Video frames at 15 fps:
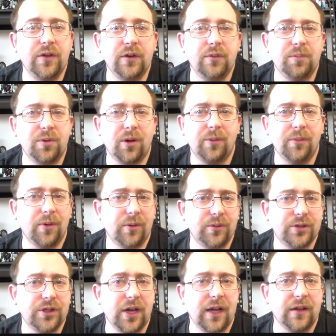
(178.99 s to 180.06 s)
few
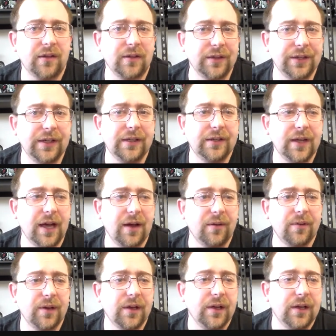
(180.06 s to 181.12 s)
promo shots leaked
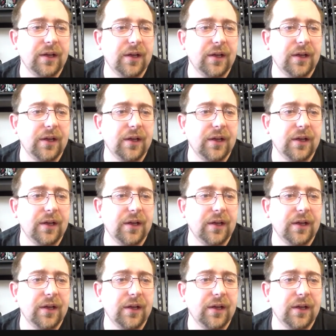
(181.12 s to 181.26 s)
out.